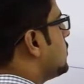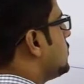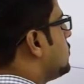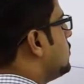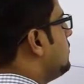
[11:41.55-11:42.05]

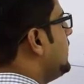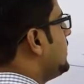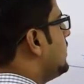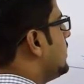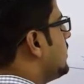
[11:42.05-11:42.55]

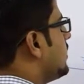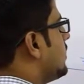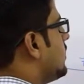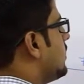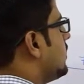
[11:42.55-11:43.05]
cubic
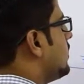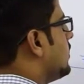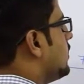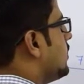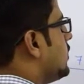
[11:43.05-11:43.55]

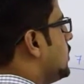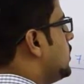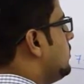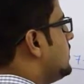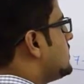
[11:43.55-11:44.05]

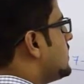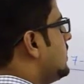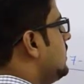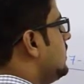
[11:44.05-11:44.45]
unit cell,